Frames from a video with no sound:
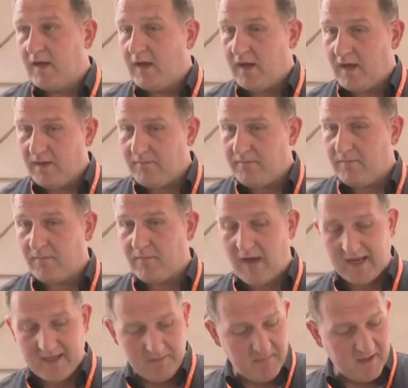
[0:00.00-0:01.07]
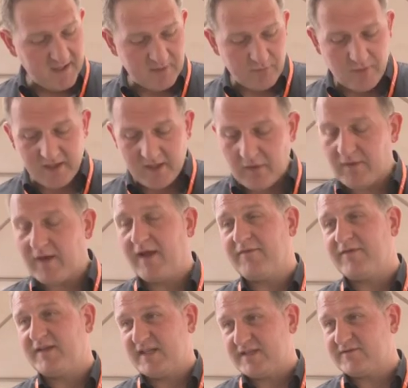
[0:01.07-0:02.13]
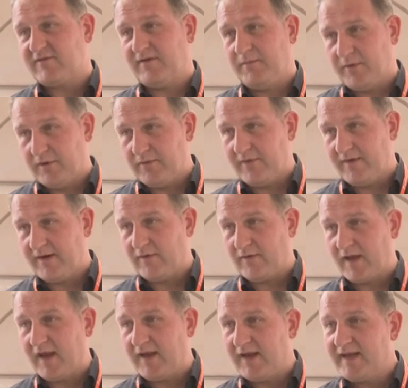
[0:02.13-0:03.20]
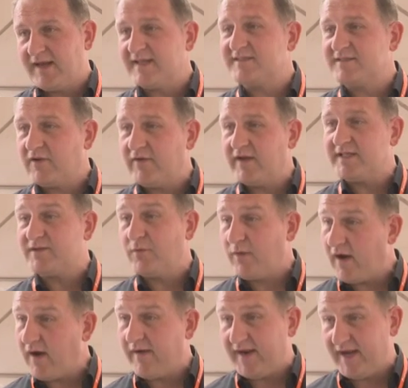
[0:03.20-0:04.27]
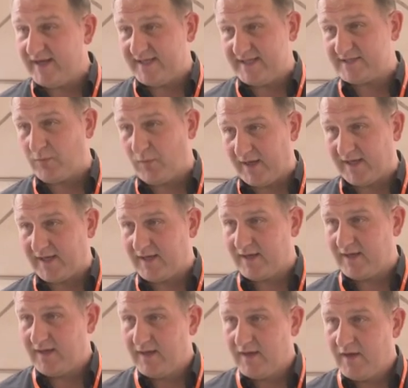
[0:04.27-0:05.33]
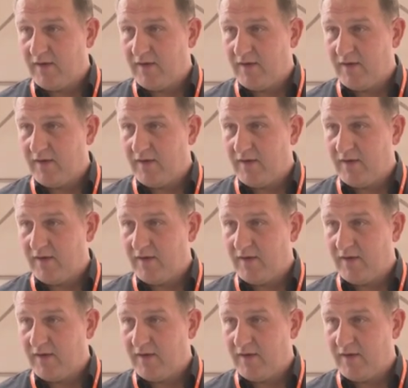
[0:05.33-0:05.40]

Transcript: Um, at the minute we don't have a distributor in Uganda, and that's the reason we are here this week. Okay.